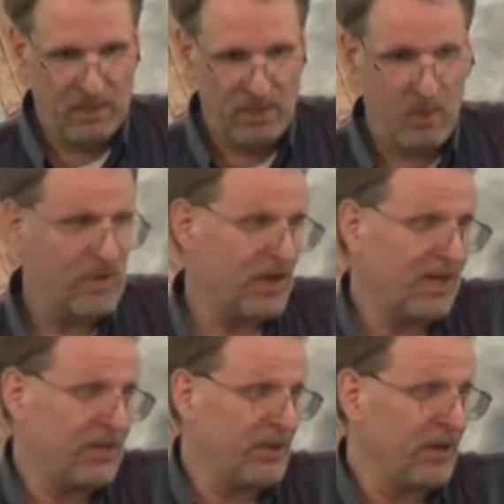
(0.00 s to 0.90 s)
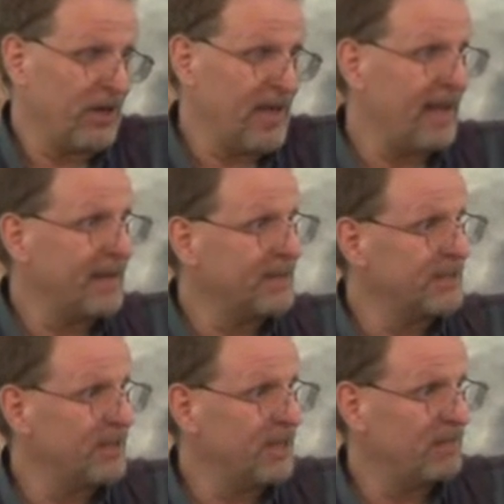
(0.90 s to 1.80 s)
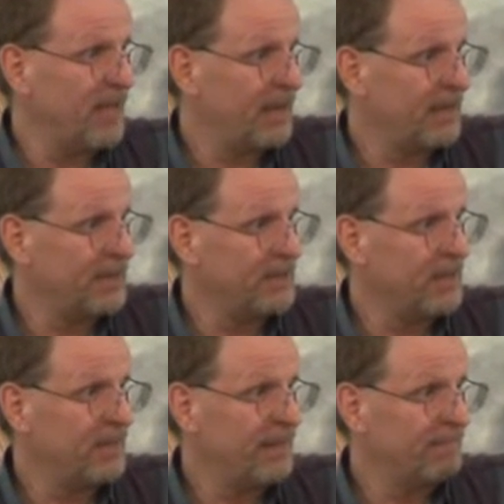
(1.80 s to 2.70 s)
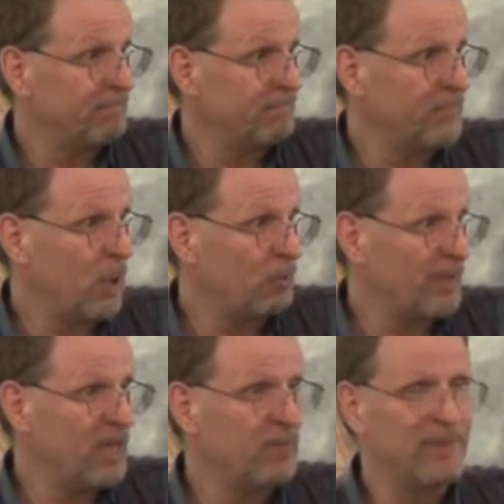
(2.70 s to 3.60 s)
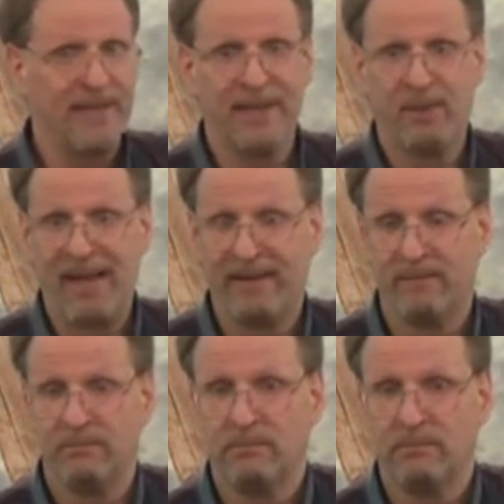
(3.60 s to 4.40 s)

You either going to do it or you ain't going to do it. If you ain't going to do it, then don't be complaining about it.